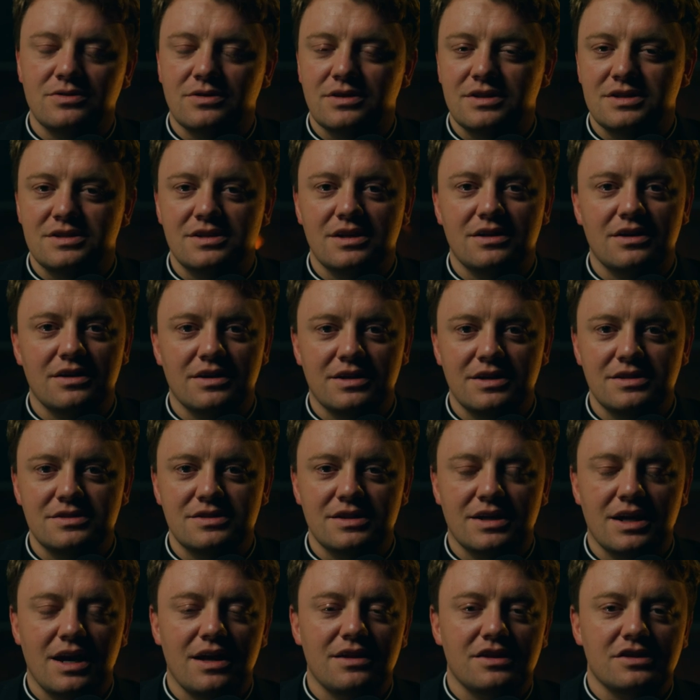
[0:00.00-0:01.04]
We're going to send our kids
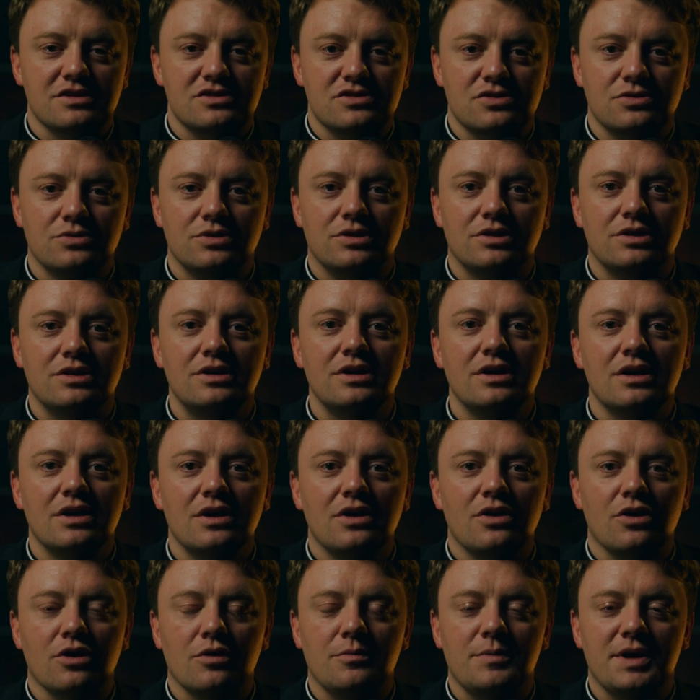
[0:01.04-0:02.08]
to Catholic school
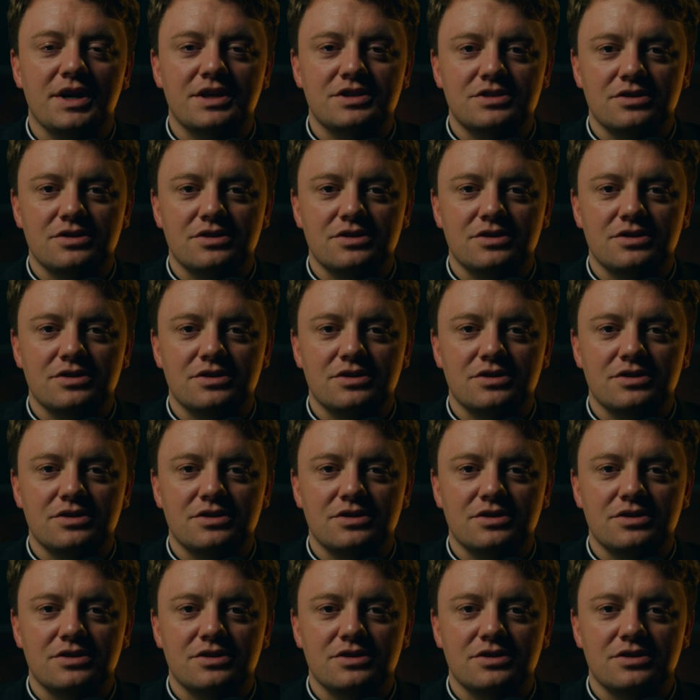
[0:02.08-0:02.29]
or make